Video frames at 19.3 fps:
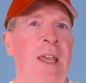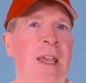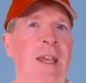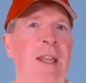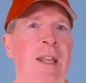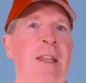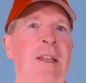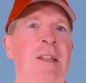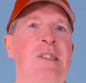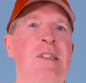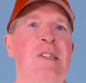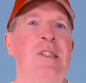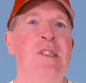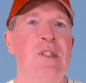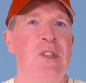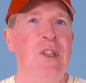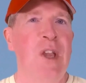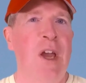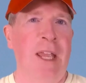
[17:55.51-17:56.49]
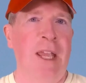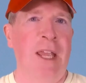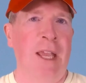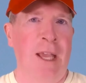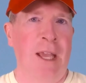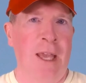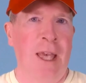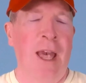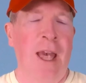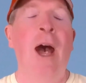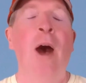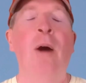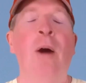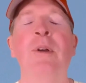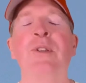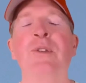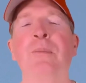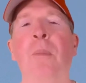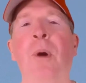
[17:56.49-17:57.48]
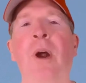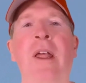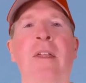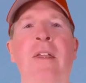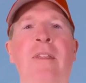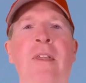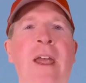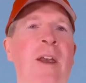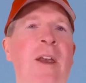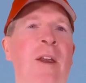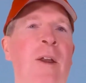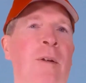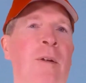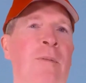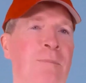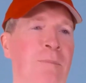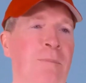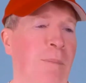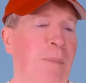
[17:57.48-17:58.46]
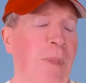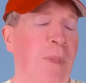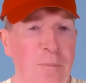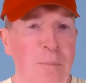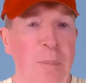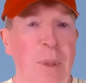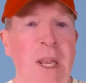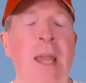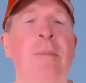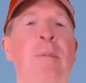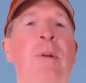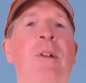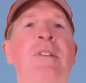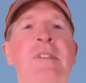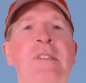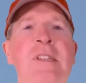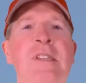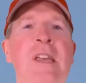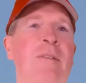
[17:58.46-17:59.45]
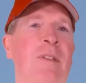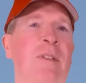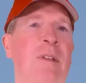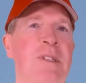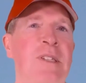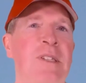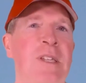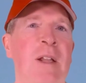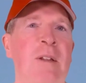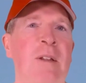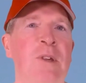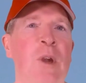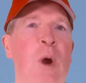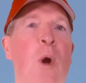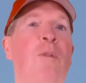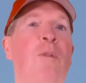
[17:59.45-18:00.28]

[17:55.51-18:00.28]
It is stunning how much money they have been able to save themselves over